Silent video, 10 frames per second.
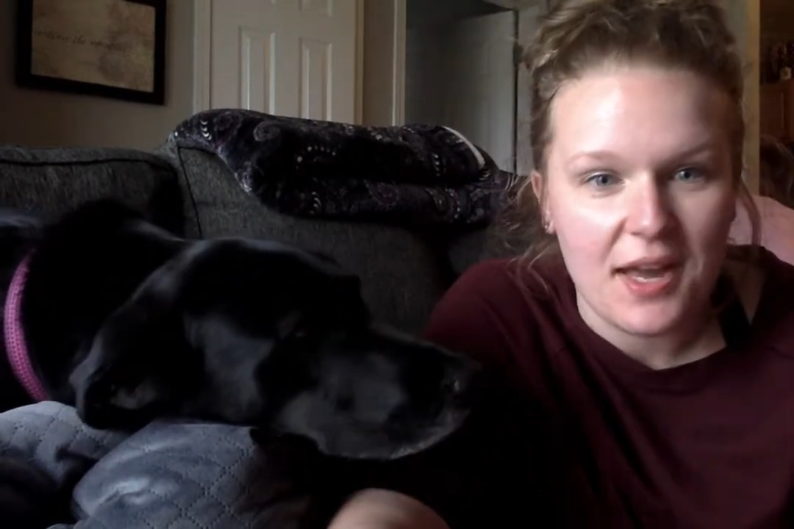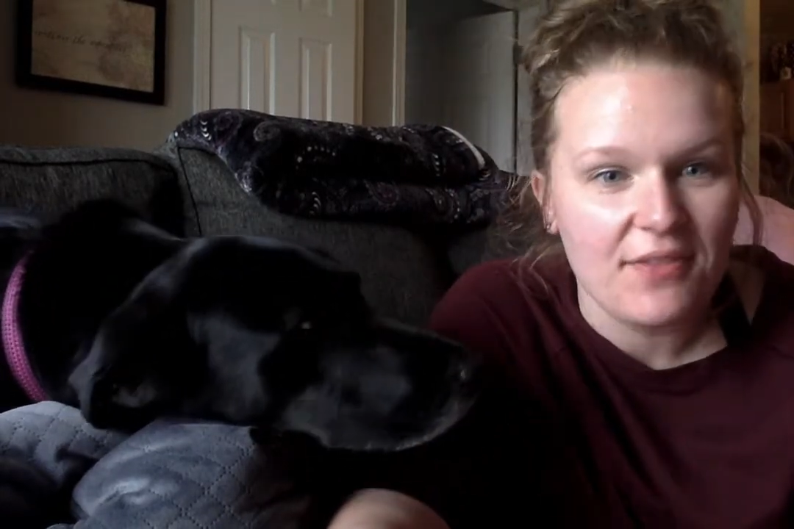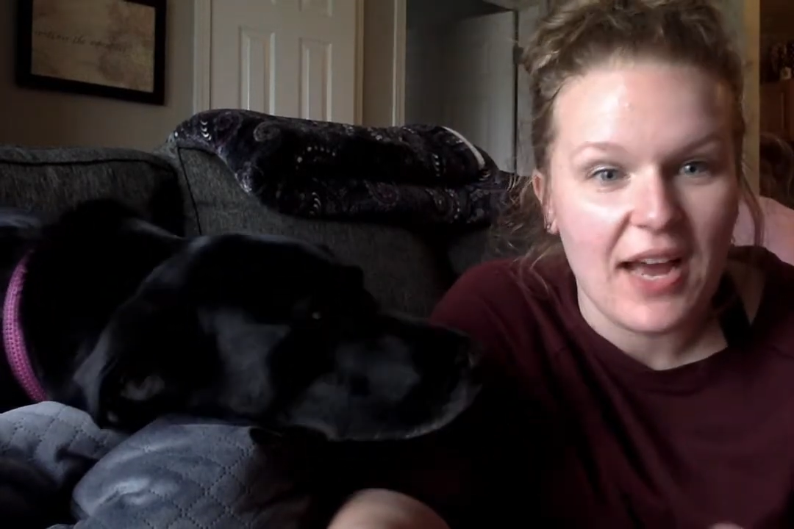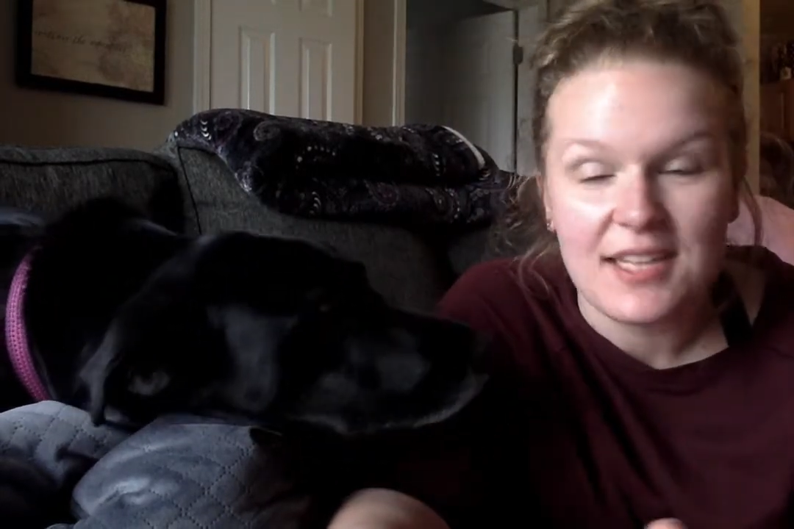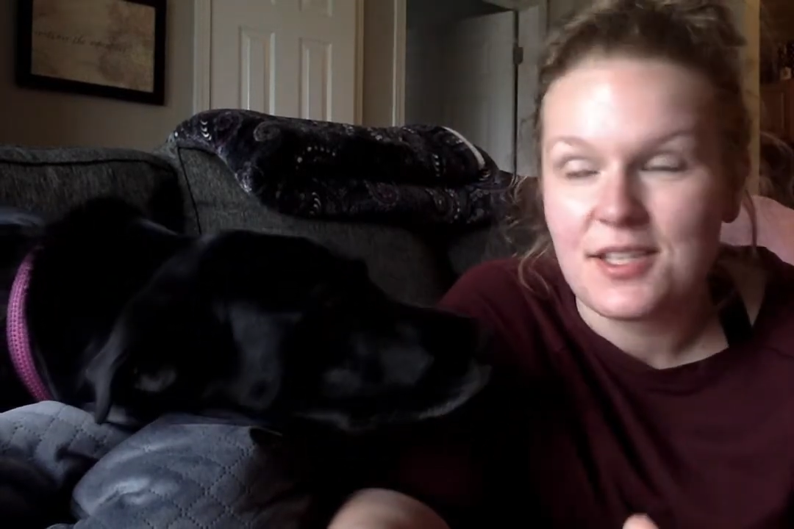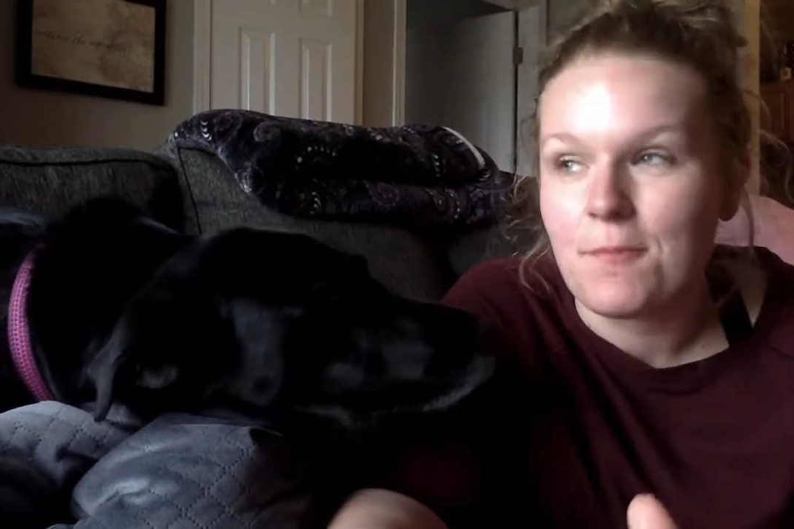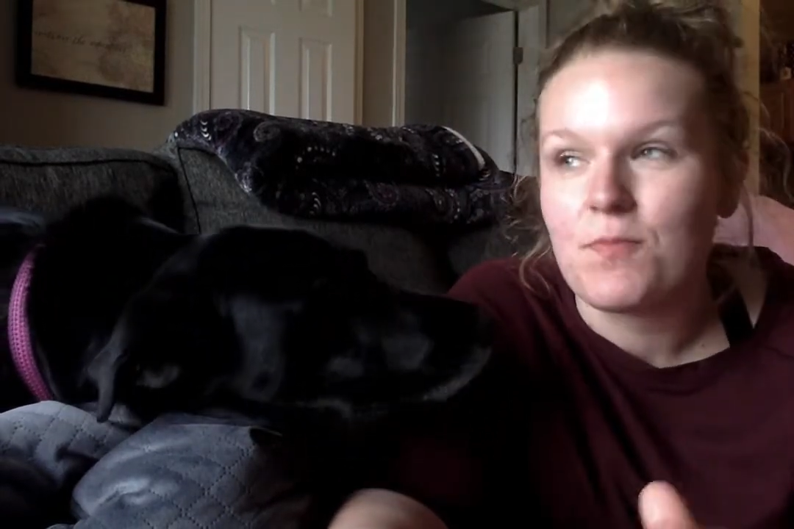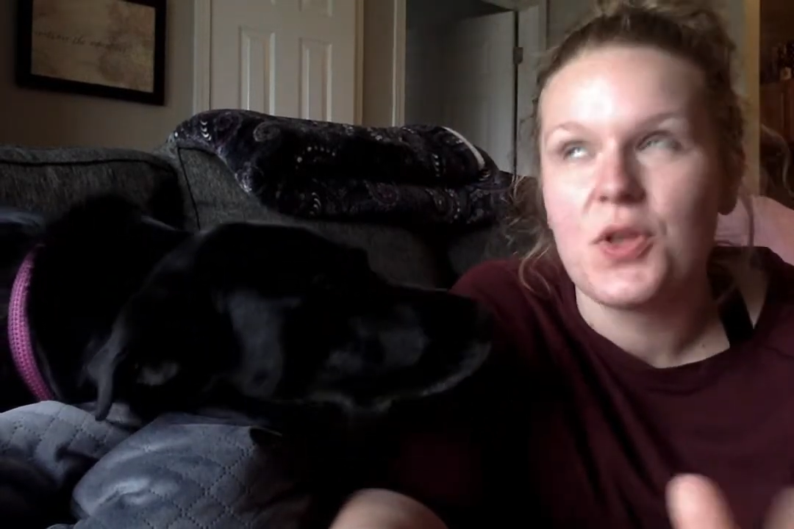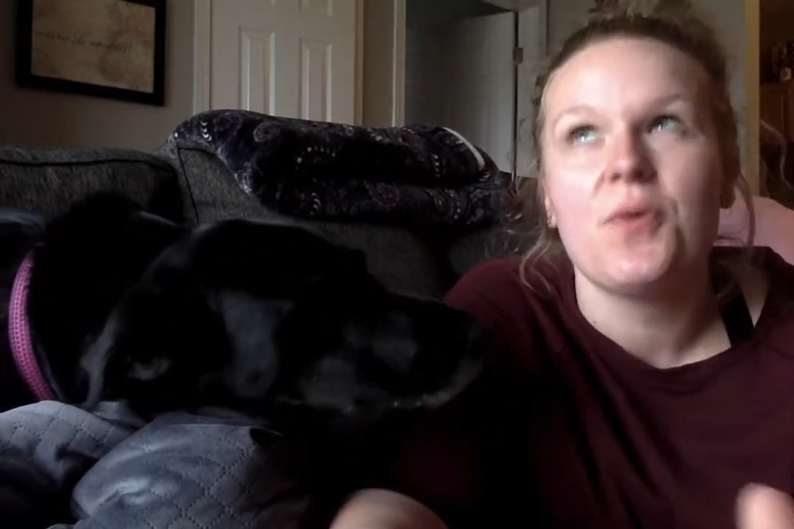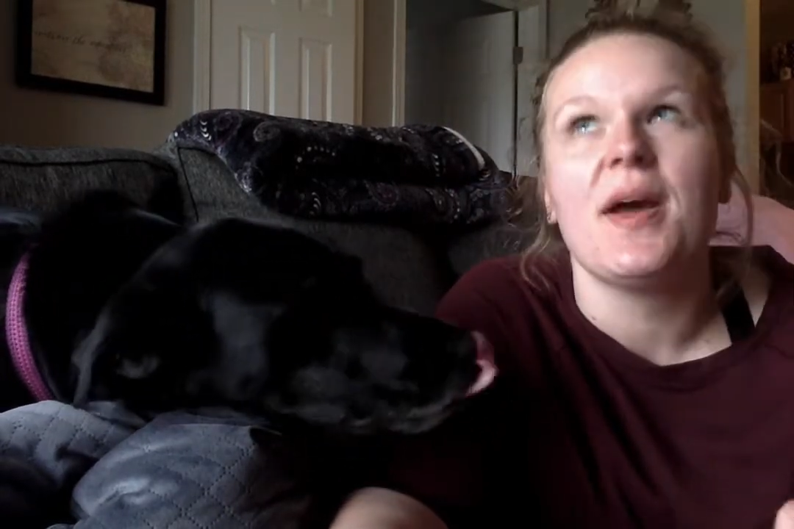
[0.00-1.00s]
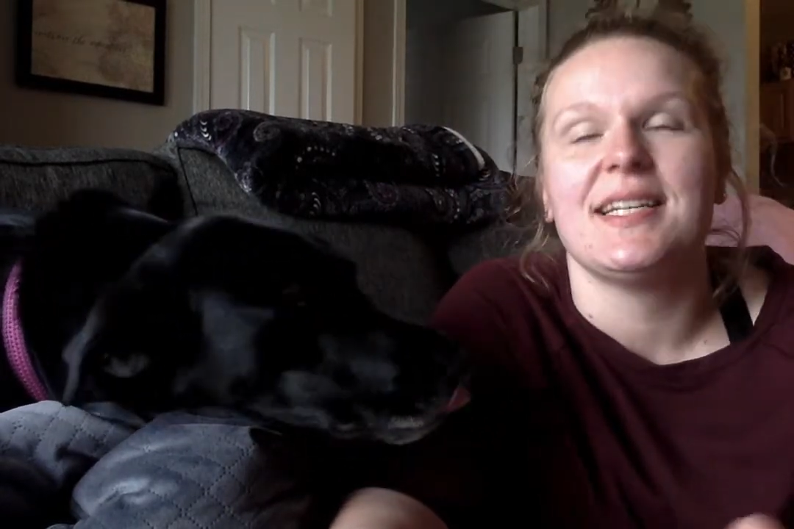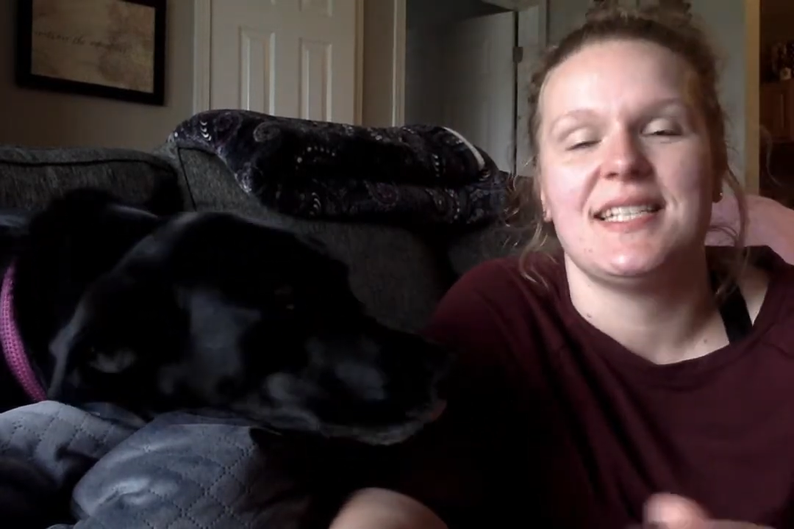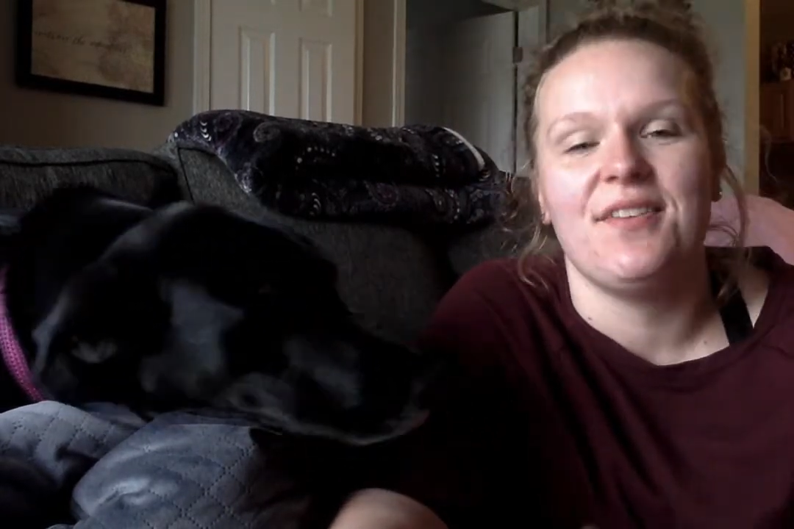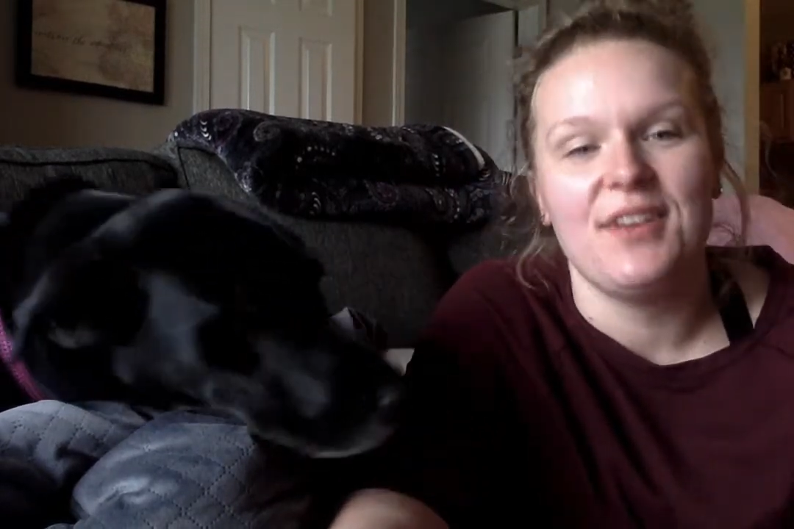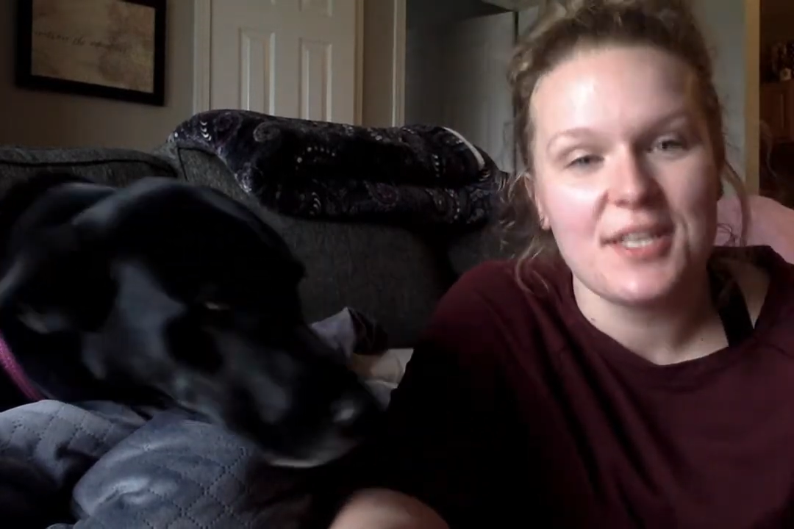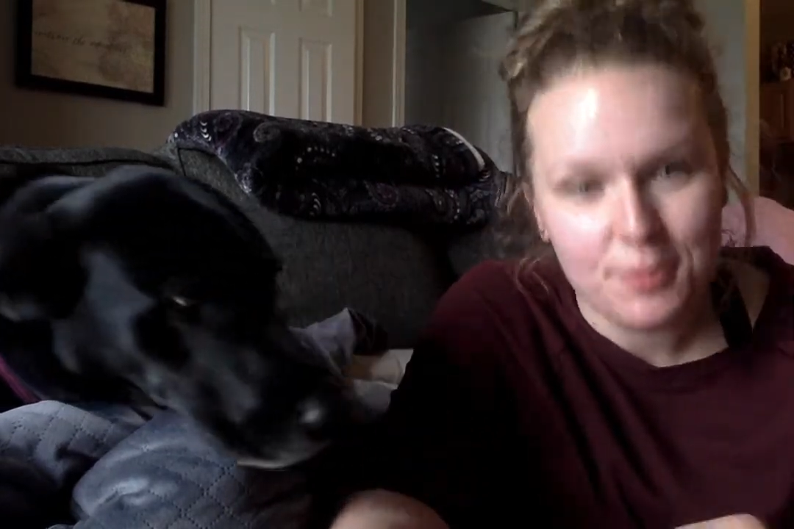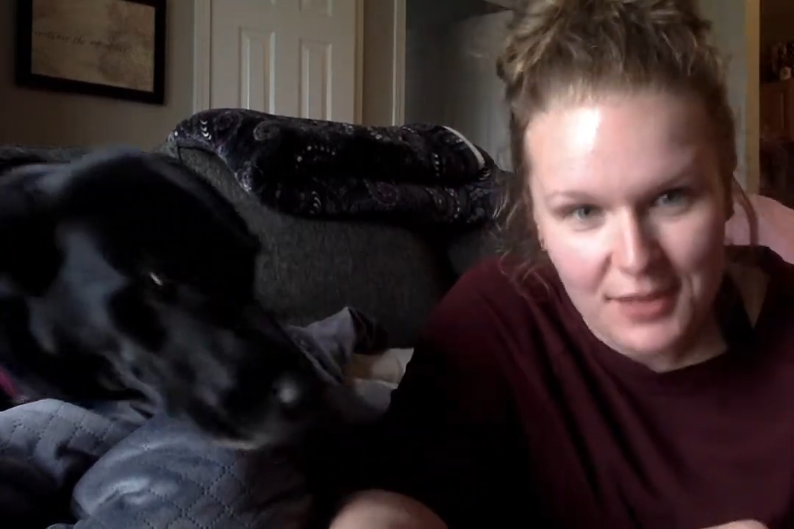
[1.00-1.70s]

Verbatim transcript: I've got some new activities